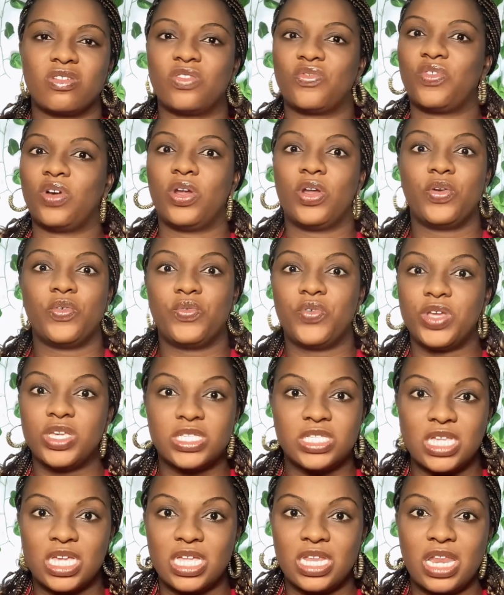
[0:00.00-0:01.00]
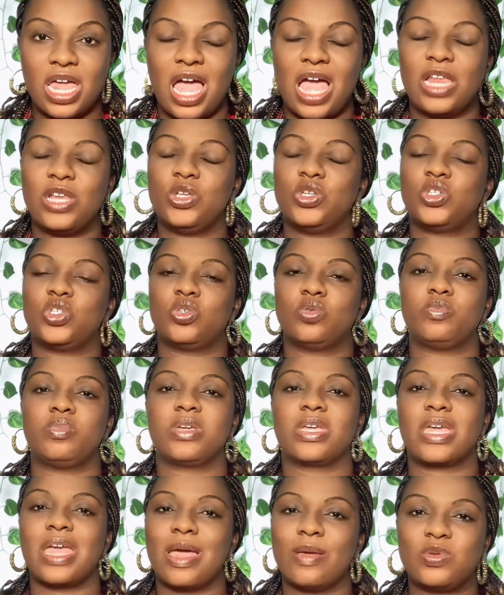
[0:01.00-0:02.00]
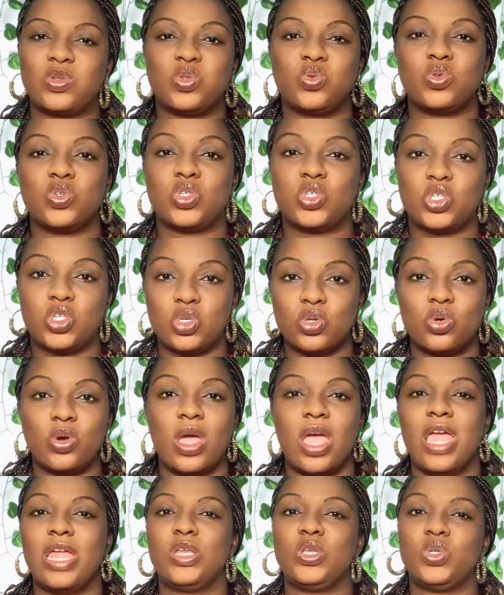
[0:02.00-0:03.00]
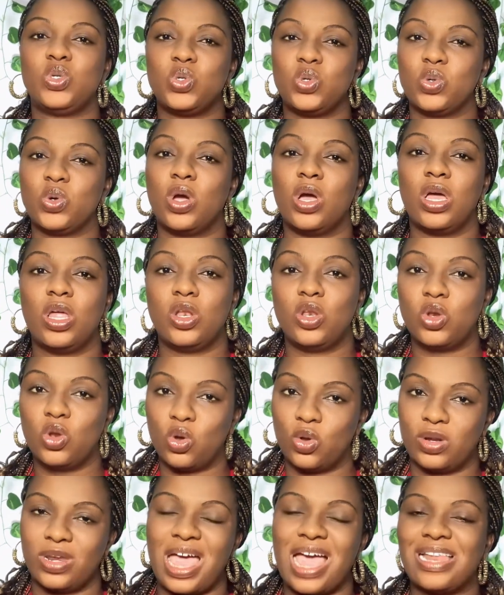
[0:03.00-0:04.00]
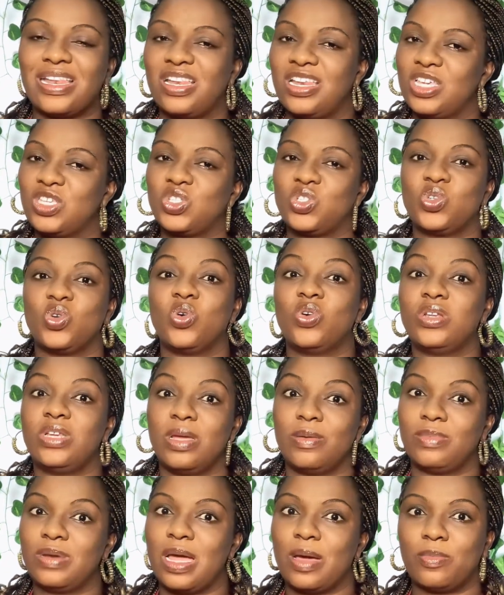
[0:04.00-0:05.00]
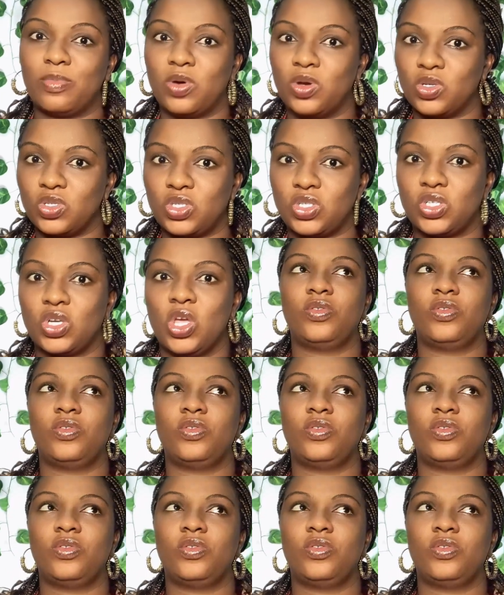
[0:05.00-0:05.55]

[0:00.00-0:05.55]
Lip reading: for a reason, and it should be kept with you and you alone. At least you owe them that much.